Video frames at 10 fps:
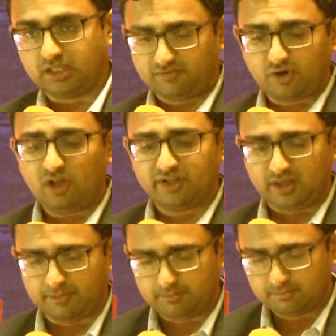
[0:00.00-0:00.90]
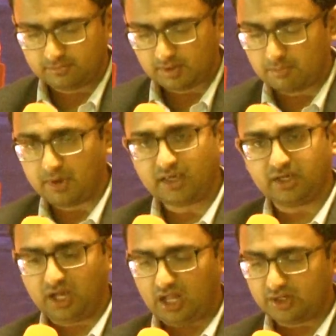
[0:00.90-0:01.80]
Give it all to him.
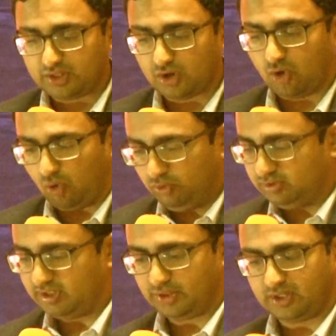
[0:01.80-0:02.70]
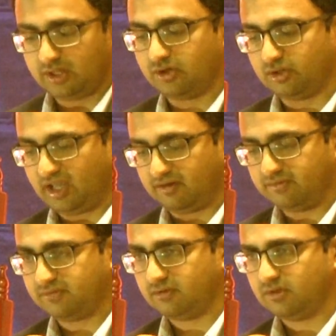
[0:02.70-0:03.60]
Make God the only thing in your
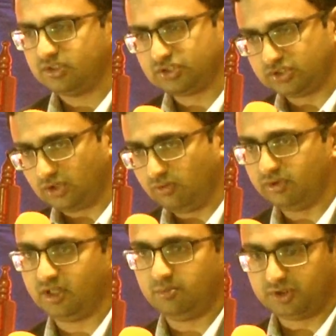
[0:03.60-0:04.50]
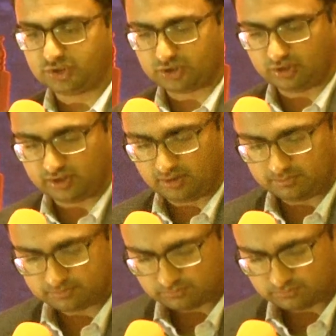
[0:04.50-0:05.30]
life, slowly but surely.